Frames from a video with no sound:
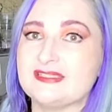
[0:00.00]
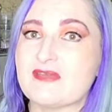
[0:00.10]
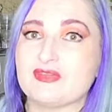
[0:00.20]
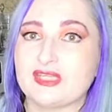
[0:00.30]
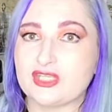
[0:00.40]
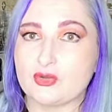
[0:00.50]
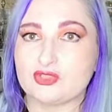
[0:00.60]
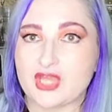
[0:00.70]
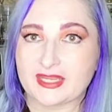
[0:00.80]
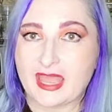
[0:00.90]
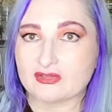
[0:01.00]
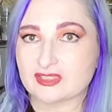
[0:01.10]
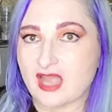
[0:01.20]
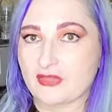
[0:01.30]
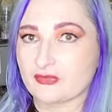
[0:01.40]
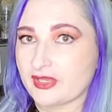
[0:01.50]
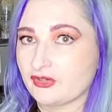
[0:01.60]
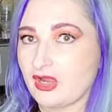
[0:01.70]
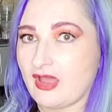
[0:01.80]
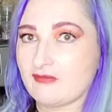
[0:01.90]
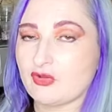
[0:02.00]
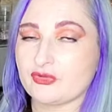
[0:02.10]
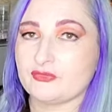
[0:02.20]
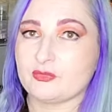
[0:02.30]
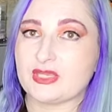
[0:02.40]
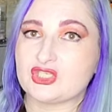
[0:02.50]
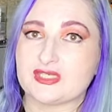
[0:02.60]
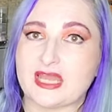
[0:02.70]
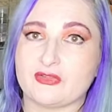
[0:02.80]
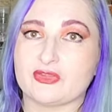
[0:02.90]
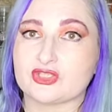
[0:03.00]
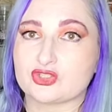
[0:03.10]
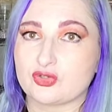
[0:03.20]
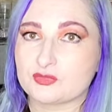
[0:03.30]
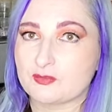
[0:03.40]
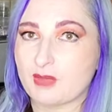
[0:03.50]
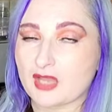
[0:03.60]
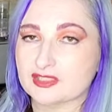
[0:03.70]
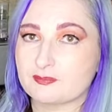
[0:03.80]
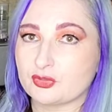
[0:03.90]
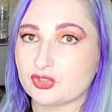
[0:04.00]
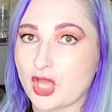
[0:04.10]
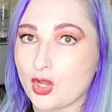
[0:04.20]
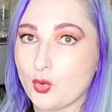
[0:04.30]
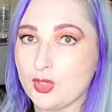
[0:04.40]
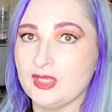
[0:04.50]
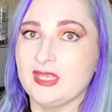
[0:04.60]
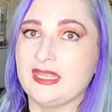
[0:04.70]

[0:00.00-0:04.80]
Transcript: Definitely go check out Gothrider. I'll have all their information down in the description box below.